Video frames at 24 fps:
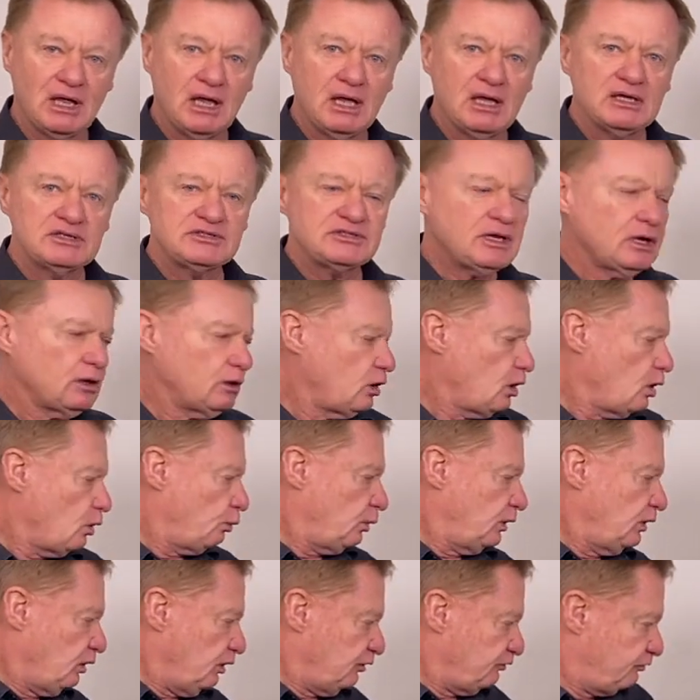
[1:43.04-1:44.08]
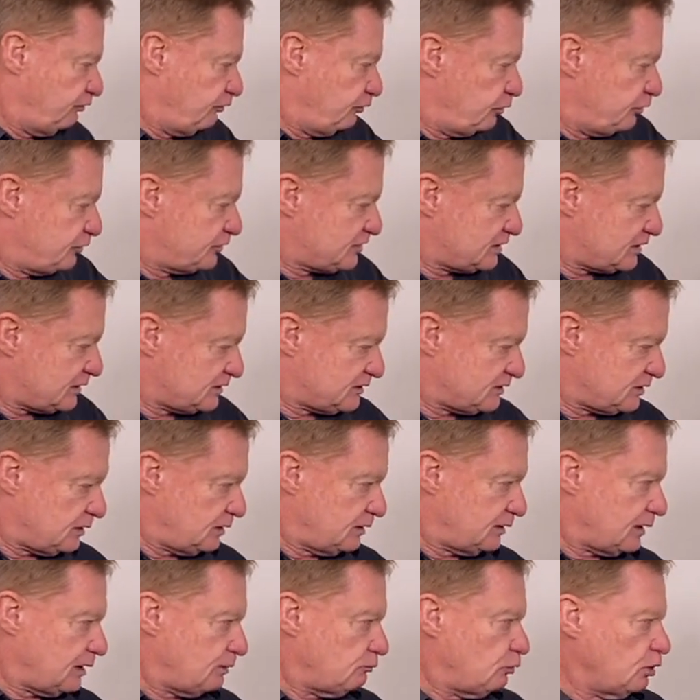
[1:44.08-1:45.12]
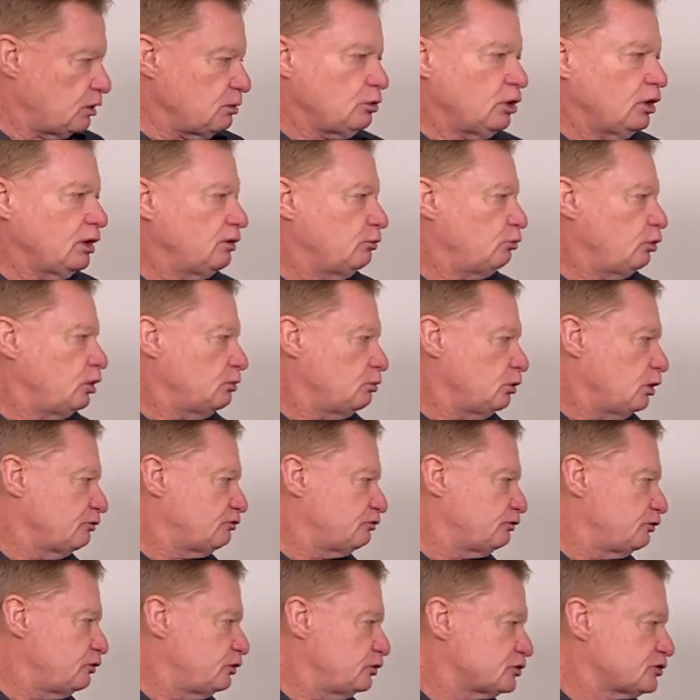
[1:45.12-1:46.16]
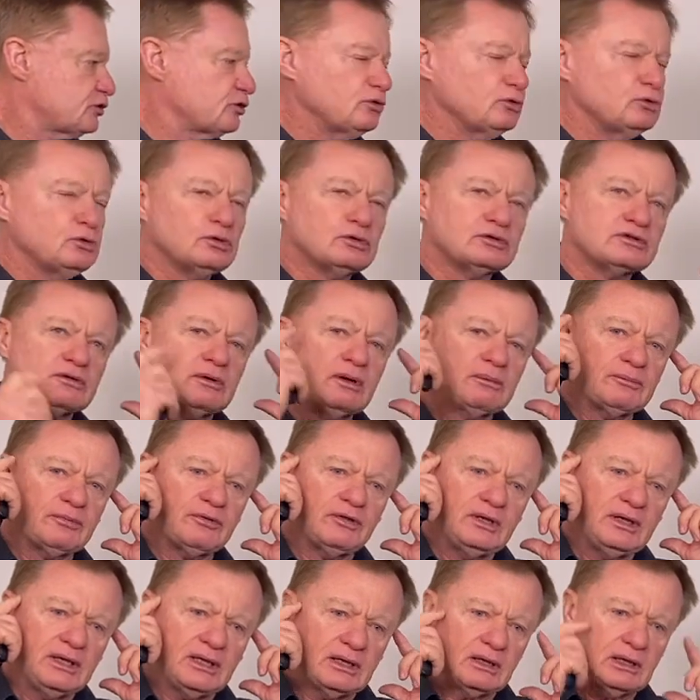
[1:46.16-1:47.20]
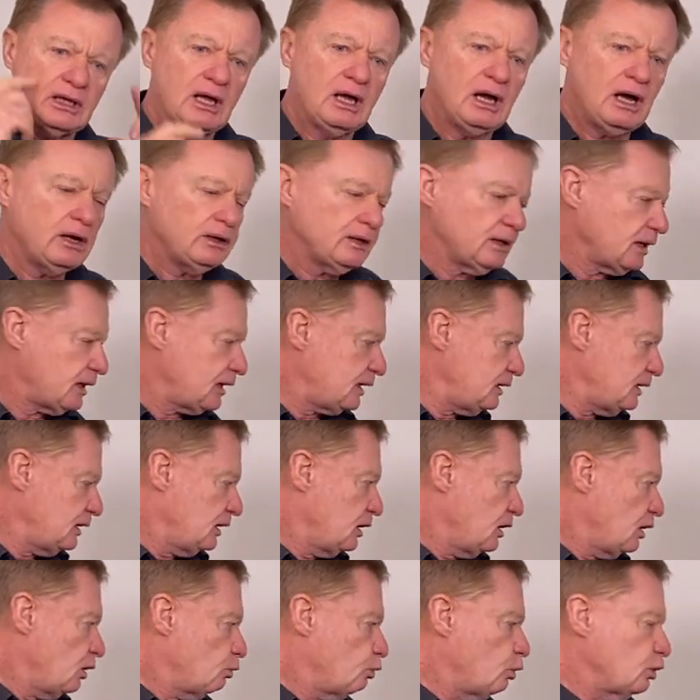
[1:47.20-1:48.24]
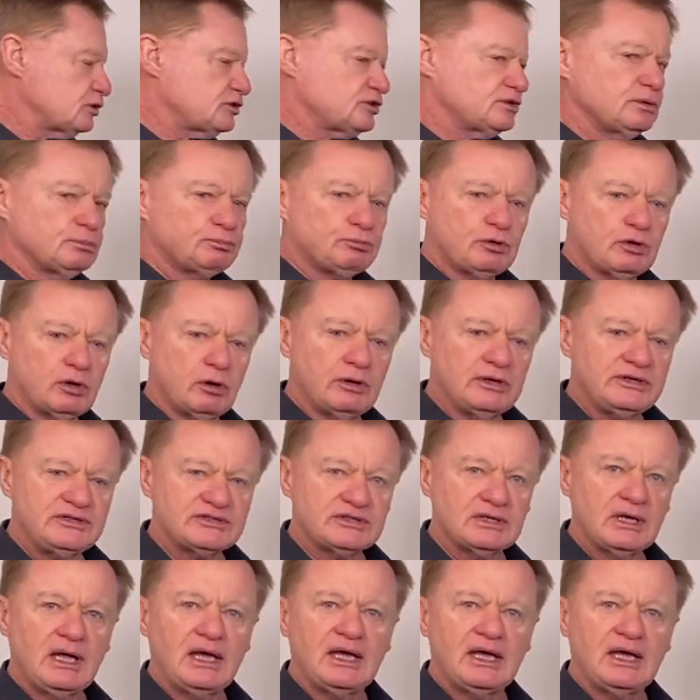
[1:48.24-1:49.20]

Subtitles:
So when I first see that, what are my first thoughts? I'm thinking, okay, what's the price?